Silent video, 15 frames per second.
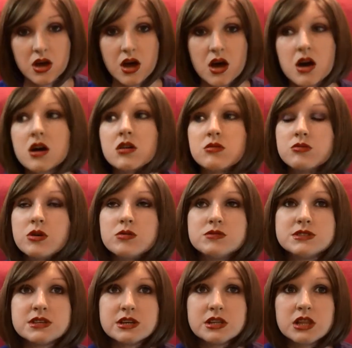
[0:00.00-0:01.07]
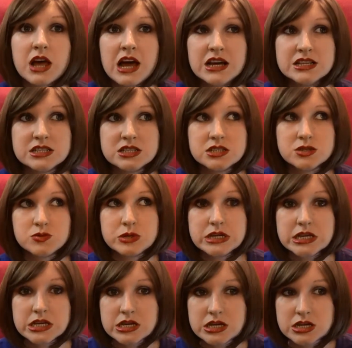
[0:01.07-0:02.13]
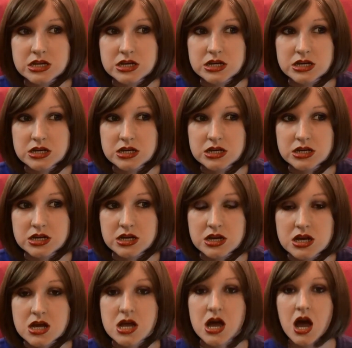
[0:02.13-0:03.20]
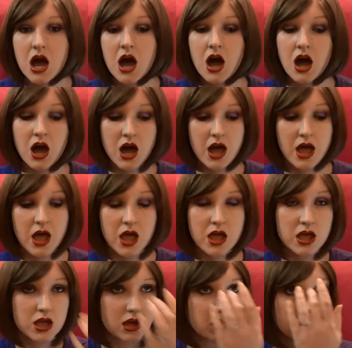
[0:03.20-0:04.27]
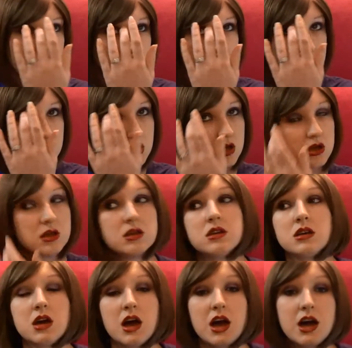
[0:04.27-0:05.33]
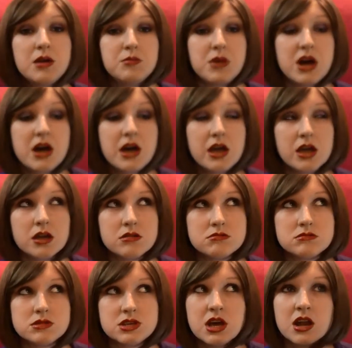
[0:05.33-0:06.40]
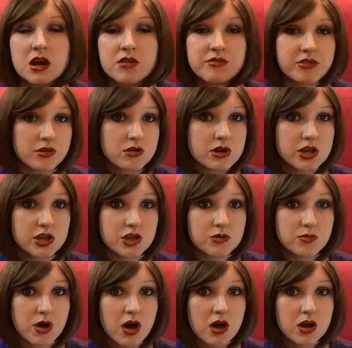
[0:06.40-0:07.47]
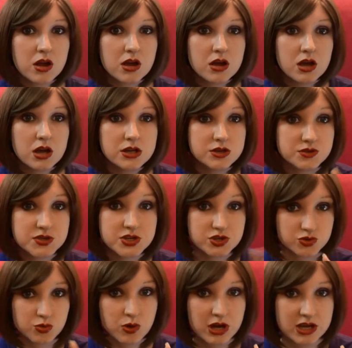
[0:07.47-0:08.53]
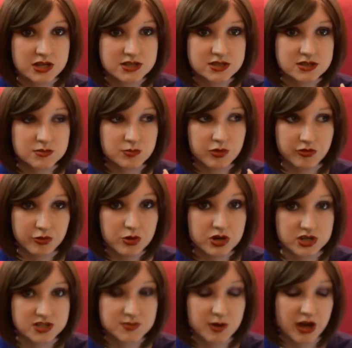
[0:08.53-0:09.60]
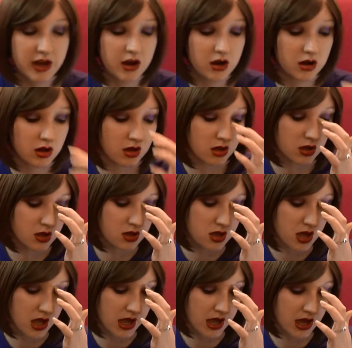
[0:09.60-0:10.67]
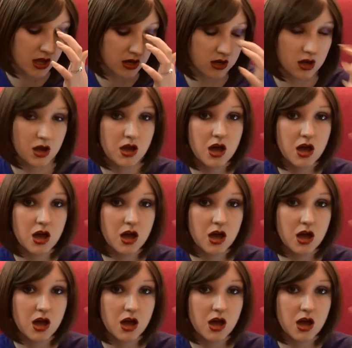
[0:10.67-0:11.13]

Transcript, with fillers: uh, what was it, last week I had my 10 off 30 coupon. I used it twice before it expired and